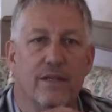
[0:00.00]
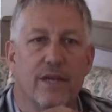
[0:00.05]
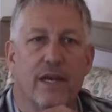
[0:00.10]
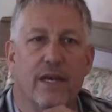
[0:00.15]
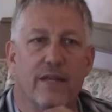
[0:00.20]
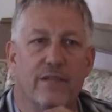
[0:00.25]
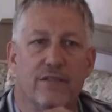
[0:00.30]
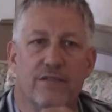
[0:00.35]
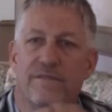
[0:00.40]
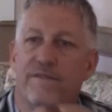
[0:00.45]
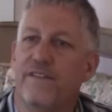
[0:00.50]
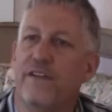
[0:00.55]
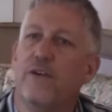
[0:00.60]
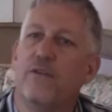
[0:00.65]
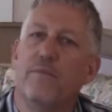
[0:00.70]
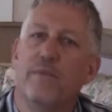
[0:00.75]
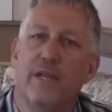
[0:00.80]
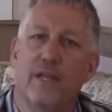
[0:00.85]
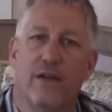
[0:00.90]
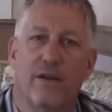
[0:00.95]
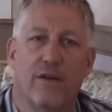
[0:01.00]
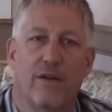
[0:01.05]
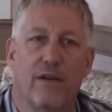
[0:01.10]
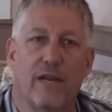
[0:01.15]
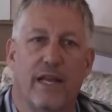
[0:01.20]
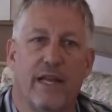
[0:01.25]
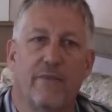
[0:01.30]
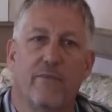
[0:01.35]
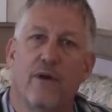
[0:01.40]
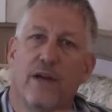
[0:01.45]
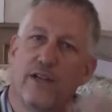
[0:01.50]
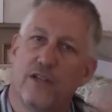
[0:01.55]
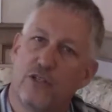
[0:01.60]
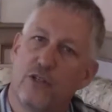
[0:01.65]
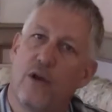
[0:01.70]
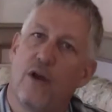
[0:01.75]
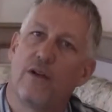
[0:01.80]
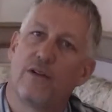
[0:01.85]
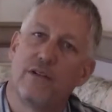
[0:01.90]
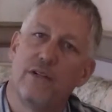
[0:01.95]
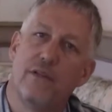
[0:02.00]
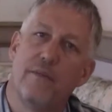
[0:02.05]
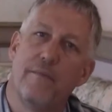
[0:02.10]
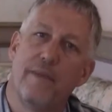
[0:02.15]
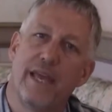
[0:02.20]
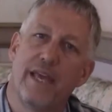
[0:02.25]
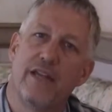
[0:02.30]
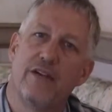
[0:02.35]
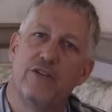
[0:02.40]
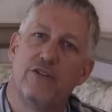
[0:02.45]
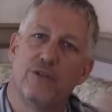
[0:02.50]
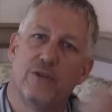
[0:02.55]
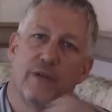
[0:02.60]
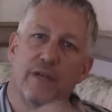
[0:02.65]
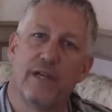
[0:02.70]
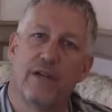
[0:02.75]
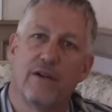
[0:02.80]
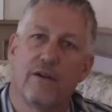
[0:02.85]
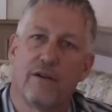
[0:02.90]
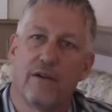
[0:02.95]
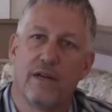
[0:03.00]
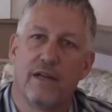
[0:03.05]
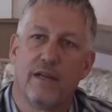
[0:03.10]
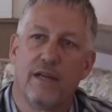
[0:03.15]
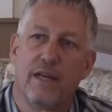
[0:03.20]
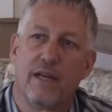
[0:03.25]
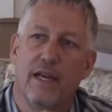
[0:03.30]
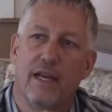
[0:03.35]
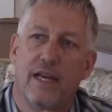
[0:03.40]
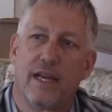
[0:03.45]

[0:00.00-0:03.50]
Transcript: to film here and I wanted to talk to the manager here, and